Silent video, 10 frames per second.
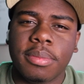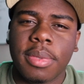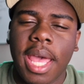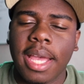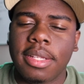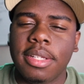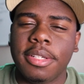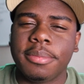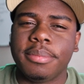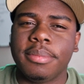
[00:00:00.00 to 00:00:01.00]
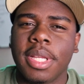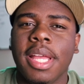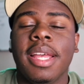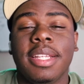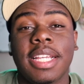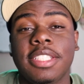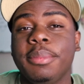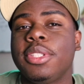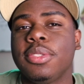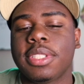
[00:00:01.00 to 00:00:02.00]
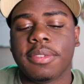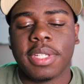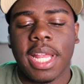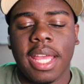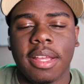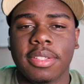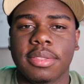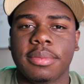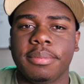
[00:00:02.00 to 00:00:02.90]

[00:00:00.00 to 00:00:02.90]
Hat Club, they sent me 2 7.5s.